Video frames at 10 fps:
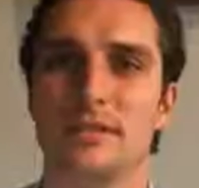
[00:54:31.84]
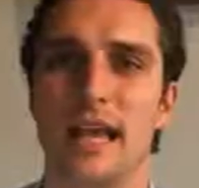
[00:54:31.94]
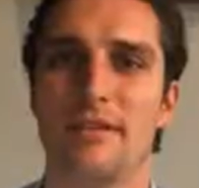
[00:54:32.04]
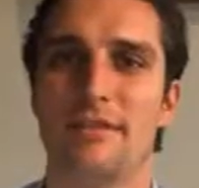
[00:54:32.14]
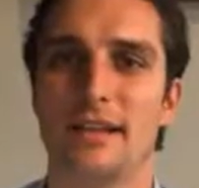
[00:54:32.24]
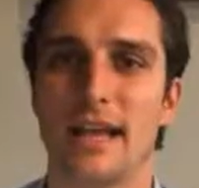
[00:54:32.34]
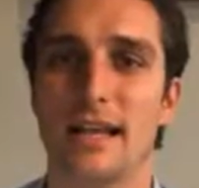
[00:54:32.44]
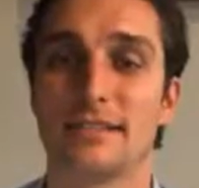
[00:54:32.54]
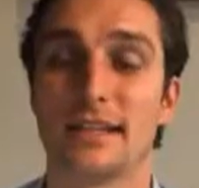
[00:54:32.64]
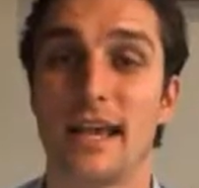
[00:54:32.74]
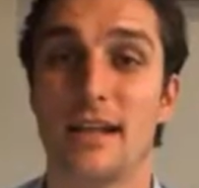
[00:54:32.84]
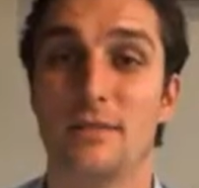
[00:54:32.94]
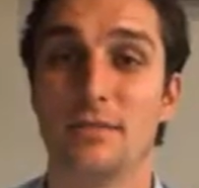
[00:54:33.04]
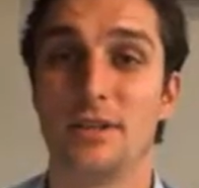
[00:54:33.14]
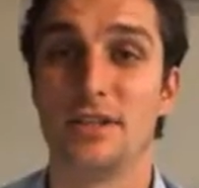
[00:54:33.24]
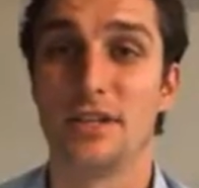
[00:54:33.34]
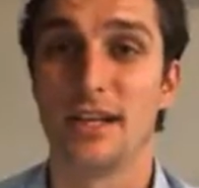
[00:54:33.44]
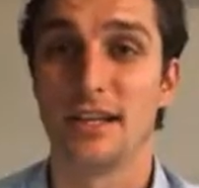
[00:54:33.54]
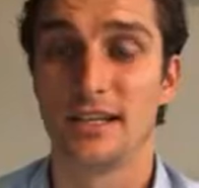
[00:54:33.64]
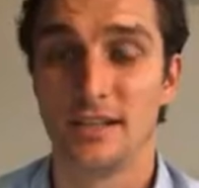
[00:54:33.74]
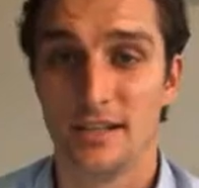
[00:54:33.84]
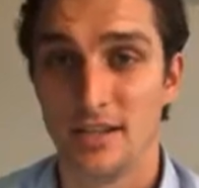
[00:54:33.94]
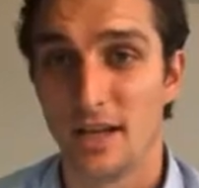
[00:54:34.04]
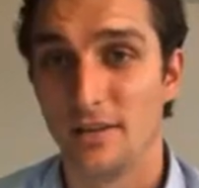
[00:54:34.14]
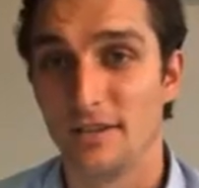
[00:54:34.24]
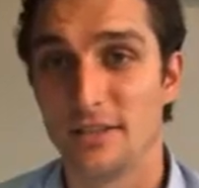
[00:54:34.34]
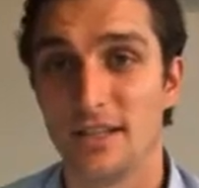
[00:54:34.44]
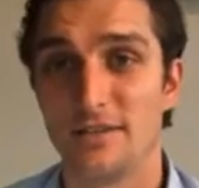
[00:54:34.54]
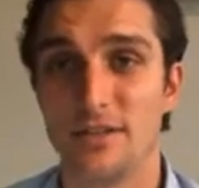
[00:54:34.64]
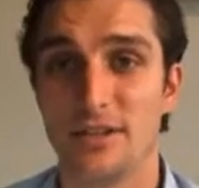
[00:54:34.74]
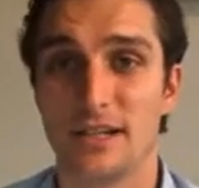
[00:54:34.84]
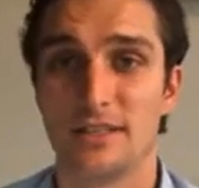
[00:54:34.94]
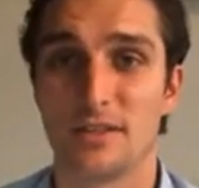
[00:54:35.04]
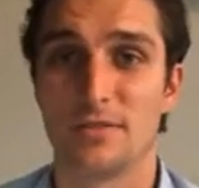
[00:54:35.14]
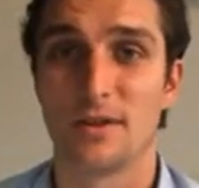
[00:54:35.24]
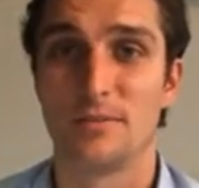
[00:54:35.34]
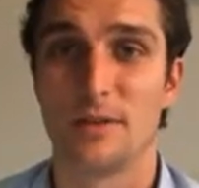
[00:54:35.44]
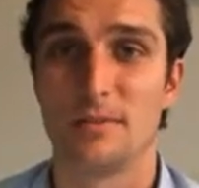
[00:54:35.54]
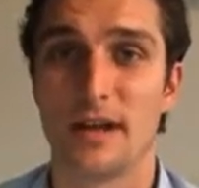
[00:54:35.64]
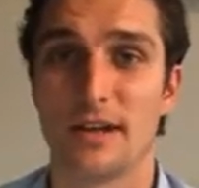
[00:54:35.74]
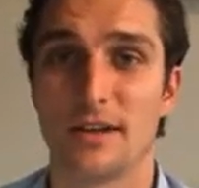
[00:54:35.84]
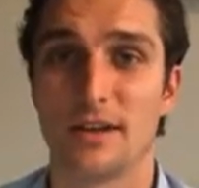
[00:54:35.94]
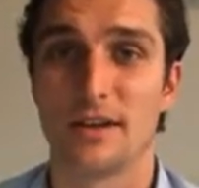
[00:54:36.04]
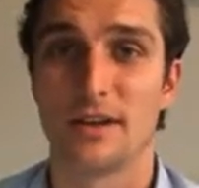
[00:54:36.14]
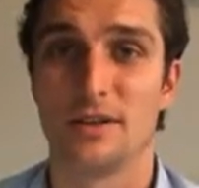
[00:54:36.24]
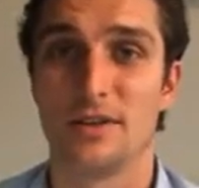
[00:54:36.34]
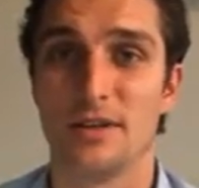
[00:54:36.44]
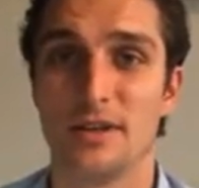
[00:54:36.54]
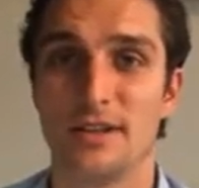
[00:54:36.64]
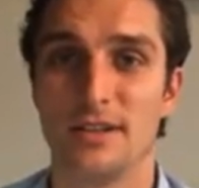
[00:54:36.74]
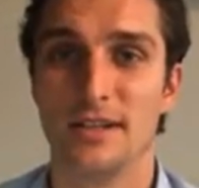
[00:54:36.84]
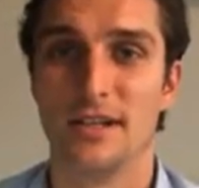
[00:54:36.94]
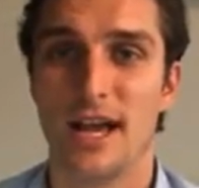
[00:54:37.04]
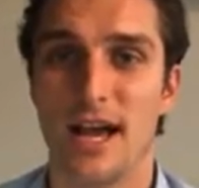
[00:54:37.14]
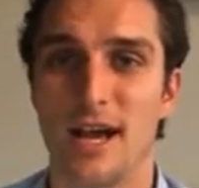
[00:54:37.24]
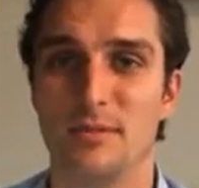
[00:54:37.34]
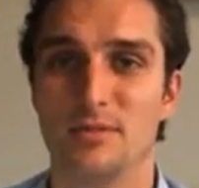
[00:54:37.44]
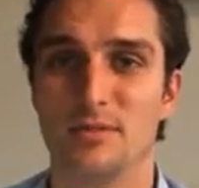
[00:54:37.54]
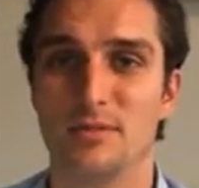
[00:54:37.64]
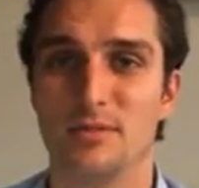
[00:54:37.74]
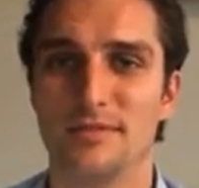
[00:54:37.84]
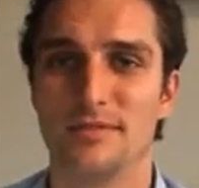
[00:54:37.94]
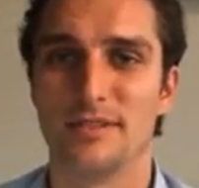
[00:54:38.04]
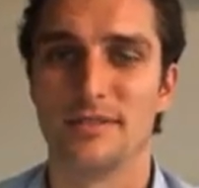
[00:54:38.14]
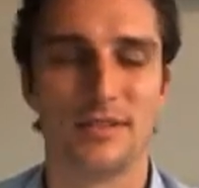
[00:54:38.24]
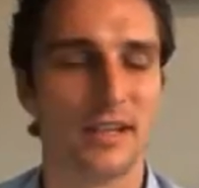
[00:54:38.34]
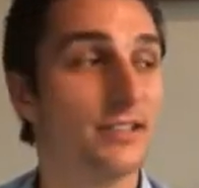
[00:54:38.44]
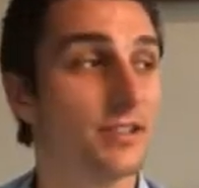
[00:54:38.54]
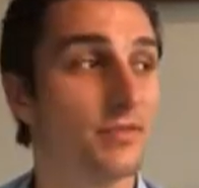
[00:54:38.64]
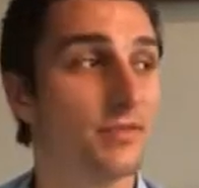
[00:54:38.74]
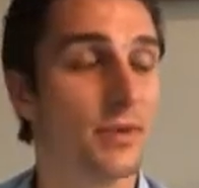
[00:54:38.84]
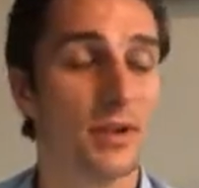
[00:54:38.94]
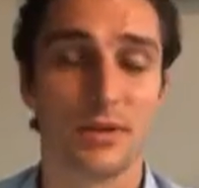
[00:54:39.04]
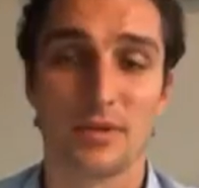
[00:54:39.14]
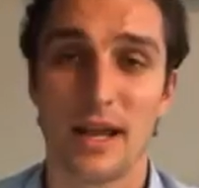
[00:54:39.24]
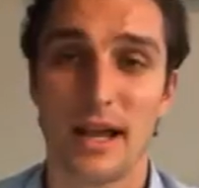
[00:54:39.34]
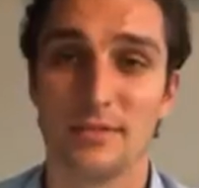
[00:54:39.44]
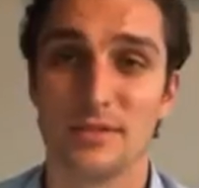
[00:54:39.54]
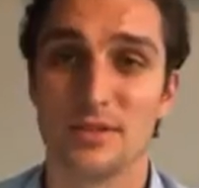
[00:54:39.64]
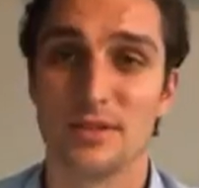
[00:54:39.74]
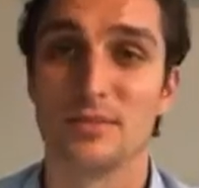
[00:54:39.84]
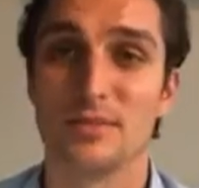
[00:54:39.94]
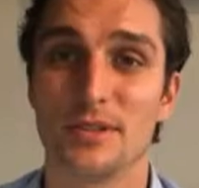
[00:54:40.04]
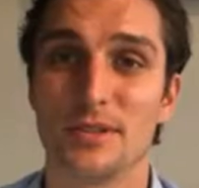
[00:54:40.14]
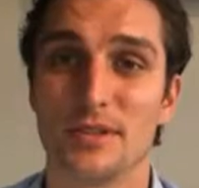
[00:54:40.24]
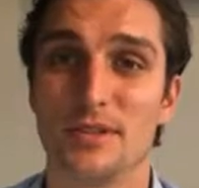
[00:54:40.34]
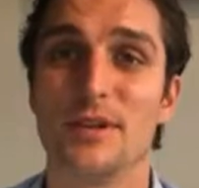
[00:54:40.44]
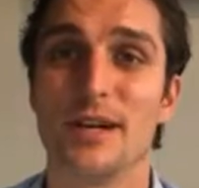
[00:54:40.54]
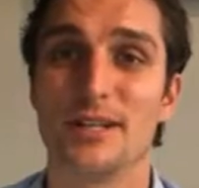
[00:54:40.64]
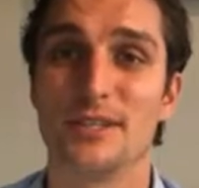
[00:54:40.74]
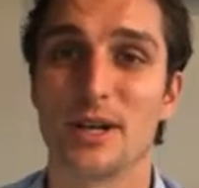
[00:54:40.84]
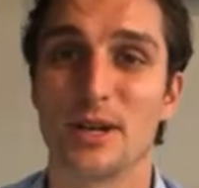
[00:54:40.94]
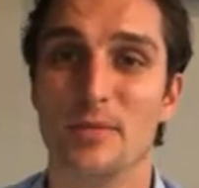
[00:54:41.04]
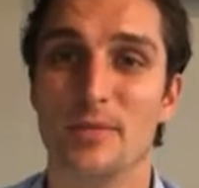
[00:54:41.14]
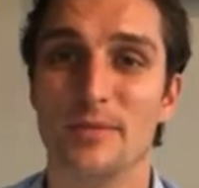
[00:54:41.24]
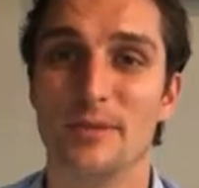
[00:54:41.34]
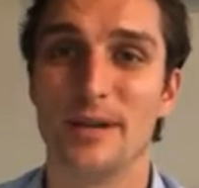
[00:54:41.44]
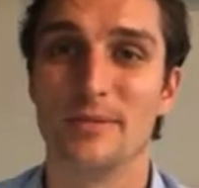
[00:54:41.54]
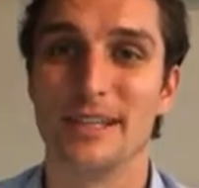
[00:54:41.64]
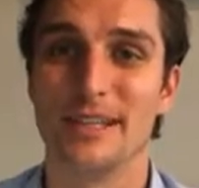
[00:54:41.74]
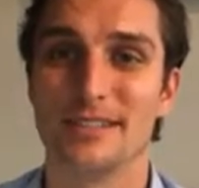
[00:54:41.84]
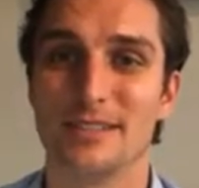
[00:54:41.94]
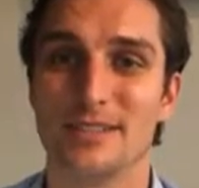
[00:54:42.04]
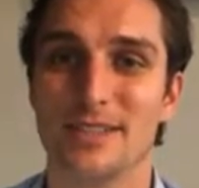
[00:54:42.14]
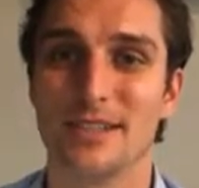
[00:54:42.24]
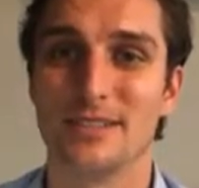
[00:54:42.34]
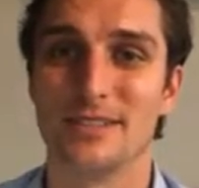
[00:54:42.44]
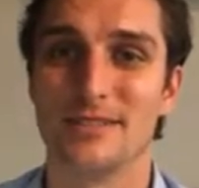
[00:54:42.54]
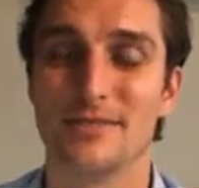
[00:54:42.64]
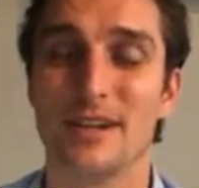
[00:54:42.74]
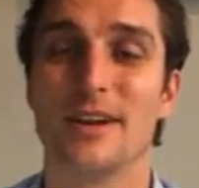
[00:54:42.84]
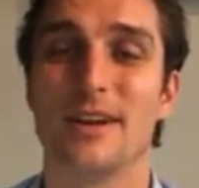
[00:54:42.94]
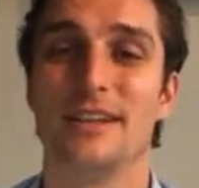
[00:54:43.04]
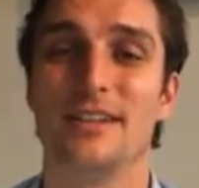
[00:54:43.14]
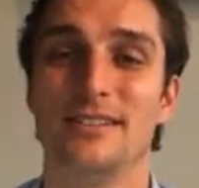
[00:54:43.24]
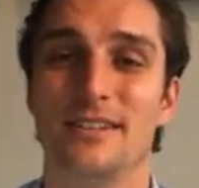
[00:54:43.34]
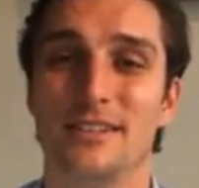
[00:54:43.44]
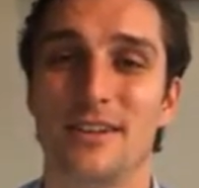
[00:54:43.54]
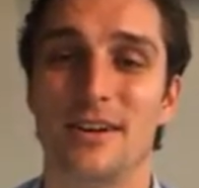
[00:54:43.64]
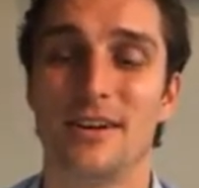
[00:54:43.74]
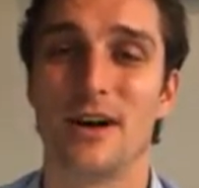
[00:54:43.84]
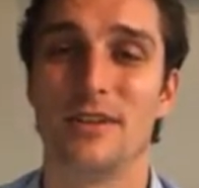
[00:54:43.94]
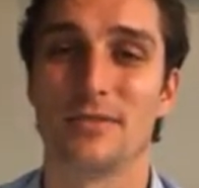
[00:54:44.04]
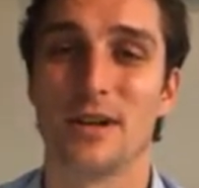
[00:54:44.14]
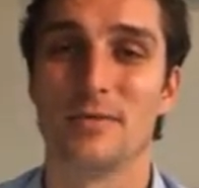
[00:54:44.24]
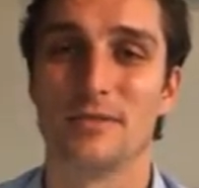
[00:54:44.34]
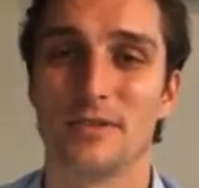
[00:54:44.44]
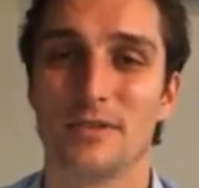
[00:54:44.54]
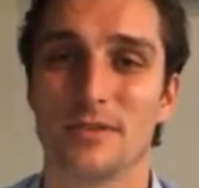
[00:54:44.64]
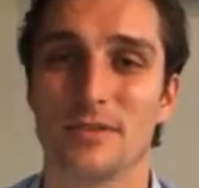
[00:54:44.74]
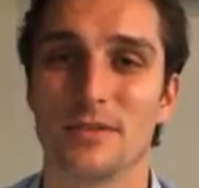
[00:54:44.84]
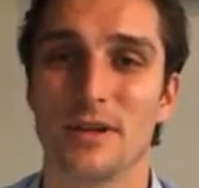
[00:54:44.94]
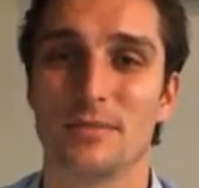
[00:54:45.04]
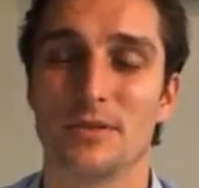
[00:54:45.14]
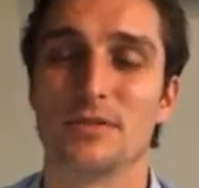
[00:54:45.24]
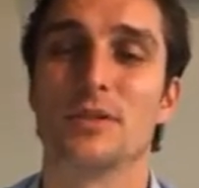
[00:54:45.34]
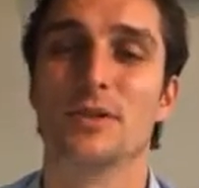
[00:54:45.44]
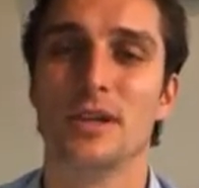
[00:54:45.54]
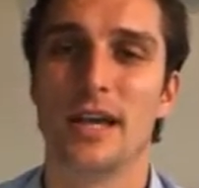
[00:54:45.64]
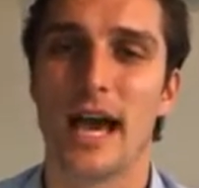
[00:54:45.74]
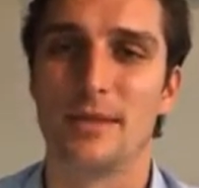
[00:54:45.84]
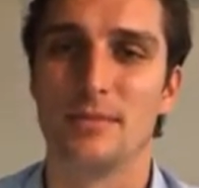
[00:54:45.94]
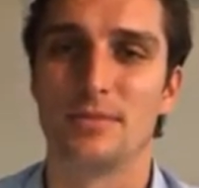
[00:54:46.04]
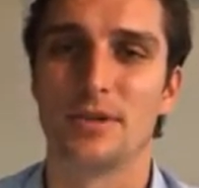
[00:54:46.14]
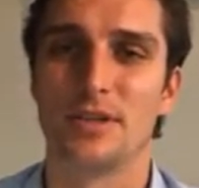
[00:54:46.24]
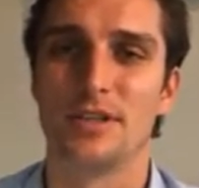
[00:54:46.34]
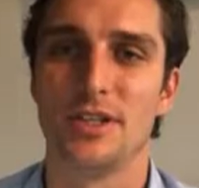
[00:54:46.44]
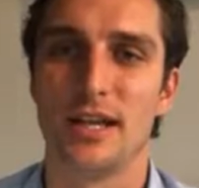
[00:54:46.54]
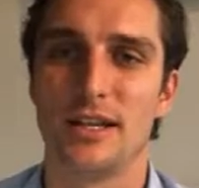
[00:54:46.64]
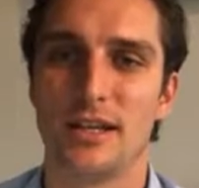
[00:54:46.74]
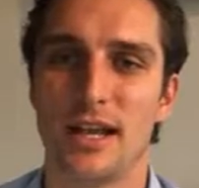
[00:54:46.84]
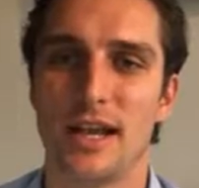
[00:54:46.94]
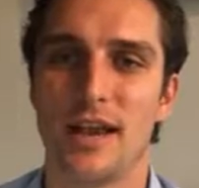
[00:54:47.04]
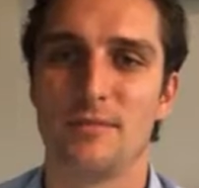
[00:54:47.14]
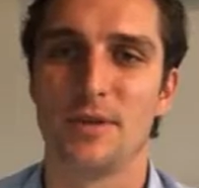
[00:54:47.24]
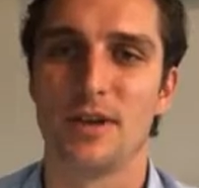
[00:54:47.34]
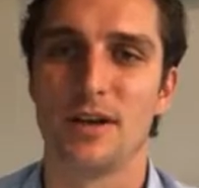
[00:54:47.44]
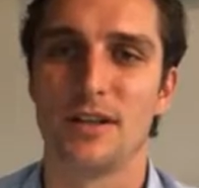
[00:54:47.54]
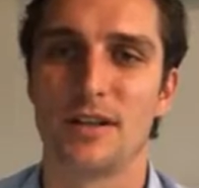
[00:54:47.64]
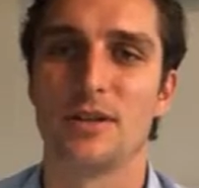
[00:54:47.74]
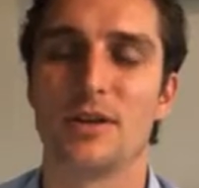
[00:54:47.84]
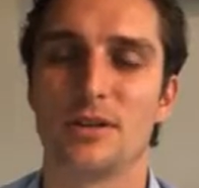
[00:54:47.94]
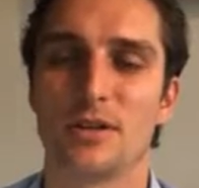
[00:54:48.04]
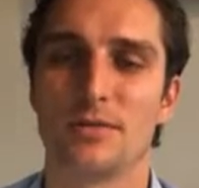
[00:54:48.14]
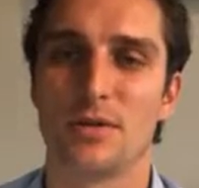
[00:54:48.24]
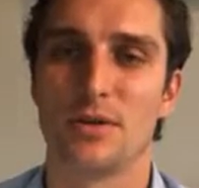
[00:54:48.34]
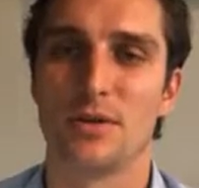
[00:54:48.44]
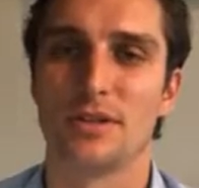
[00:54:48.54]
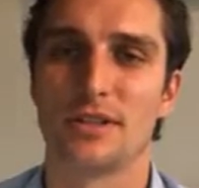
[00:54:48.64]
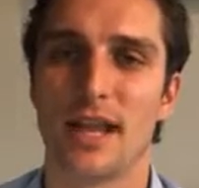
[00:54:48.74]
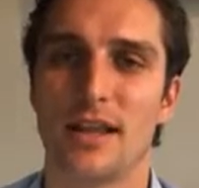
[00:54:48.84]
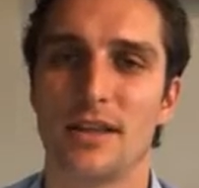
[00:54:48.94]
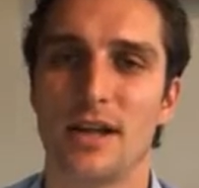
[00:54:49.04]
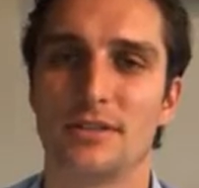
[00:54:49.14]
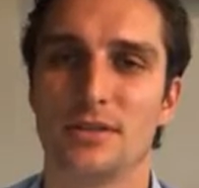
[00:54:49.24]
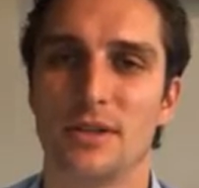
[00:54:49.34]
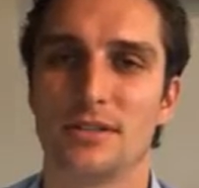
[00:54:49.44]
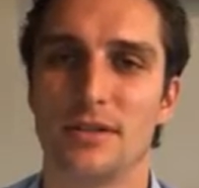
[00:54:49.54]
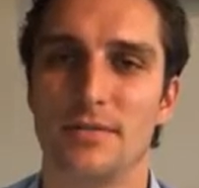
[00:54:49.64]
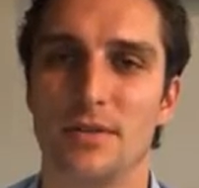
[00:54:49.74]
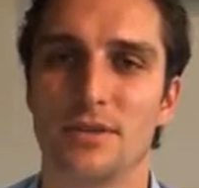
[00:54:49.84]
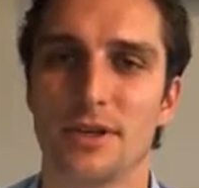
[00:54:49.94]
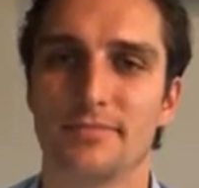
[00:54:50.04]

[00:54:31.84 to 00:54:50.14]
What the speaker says: Yeah, fantastic. Yeah, I appreciate it. Obviously, love what you guys over at BitBuy are doing. So if you guys aren't familiar with what Adam's doing, please go check out BitBuy, because it's a very easy on and off ramp for crypto. So Adam, appreciate you having me on, and I'm looking forward to doing this again in the not so distant future.